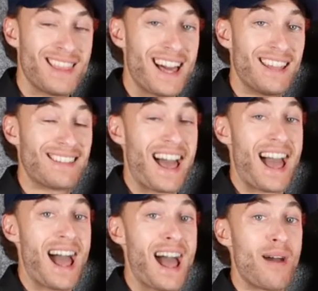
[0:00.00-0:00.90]
that is
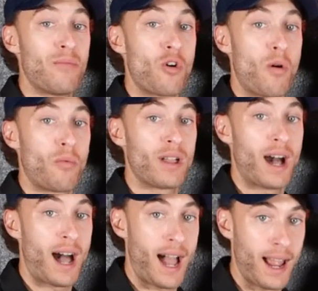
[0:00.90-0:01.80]
abnormally
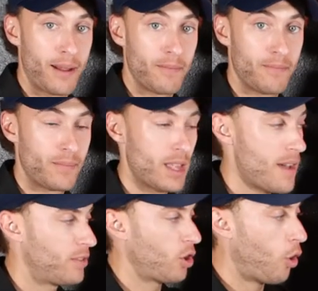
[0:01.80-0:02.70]
high.
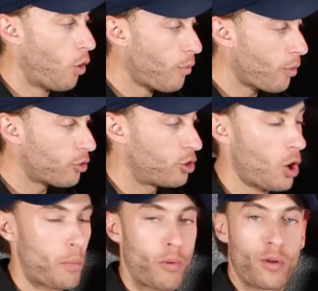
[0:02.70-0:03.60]
If it's over
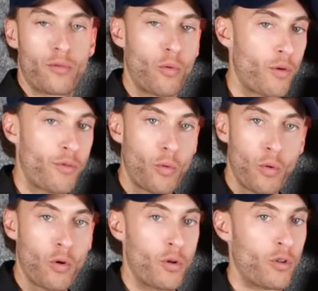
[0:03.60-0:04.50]
0.44
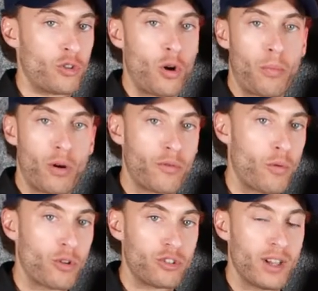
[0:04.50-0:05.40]
or
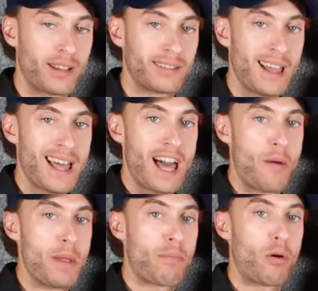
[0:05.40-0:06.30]
0.46, that
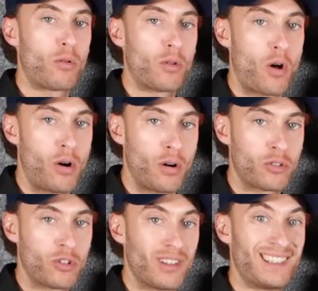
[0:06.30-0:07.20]
would be
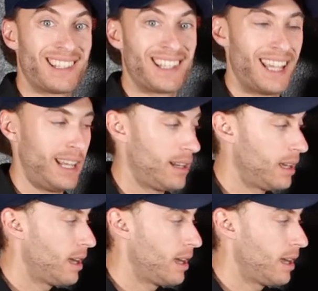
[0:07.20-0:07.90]
prolonged delayed.